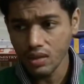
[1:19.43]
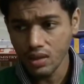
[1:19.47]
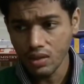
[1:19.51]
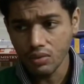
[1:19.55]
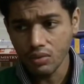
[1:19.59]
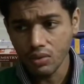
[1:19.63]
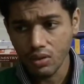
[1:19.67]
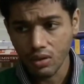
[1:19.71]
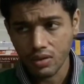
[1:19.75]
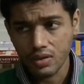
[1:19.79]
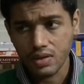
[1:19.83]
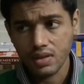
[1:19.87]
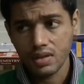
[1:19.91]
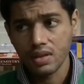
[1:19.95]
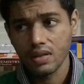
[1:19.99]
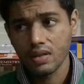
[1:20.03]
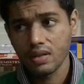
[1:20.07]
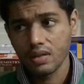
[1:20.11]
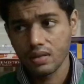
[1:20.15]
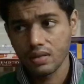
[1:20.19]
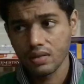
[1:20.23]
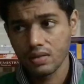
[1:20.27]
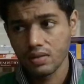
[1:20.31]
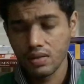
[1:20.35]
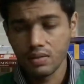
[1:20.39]
onset
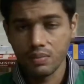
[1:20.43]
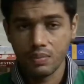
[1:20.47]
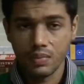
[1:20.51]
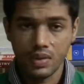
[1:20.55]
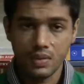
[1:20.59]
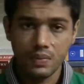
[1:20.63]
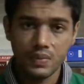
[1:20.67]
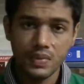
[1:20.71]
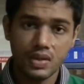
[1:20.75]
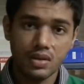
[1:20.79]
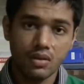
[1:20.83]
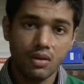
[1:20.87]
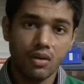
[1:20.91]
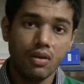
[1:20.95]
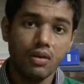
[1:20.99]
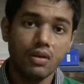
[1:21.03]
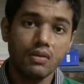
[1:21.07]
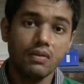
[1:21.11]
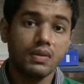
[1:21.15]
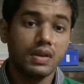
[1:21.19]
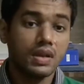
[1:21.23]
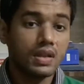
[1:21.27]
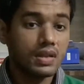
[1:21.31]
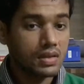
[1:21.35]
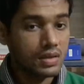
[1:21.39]
symptoms or
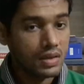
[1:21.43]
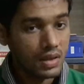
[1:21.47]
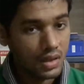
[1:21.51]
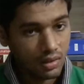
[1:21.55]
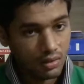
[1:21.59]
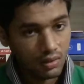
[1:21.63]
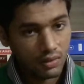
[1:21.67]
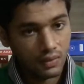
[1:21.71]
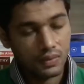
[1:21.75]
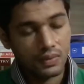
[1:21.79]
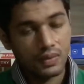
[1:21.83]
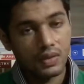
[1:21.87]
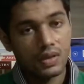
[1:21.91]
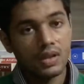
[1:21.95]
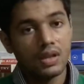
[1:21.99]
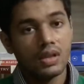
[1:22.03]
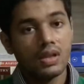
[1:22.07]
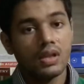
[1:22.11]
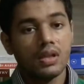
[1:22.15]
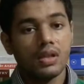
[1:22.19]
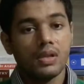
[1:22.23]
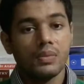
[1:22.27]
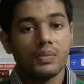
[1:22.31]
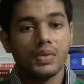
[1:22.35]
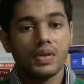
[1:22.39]
worsening of
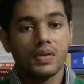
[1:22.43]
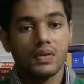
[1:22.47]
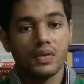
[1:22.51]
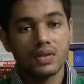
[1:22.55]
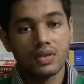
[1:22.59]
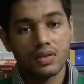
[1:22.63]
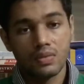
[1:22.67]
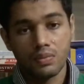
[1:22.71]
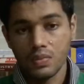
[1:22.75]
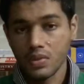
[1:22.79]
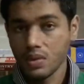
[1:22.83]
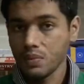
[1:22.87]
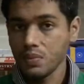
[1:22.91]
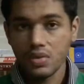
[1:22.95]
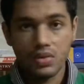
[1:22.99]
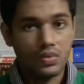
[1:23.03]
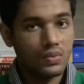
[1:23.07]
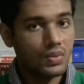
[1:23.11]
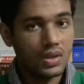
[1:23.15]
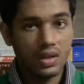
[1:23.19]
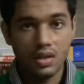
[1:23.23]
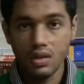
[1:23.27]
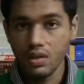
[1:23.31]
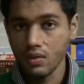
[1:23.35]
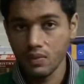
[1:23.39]
previous symptoms
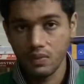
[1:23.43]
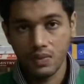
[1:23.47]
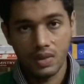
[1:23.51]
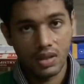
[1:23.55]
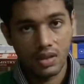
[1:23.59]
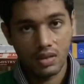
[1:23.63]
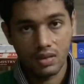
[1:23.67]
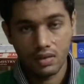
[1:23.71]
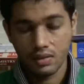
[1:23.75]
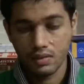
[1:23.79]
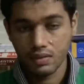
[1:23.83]
within a week.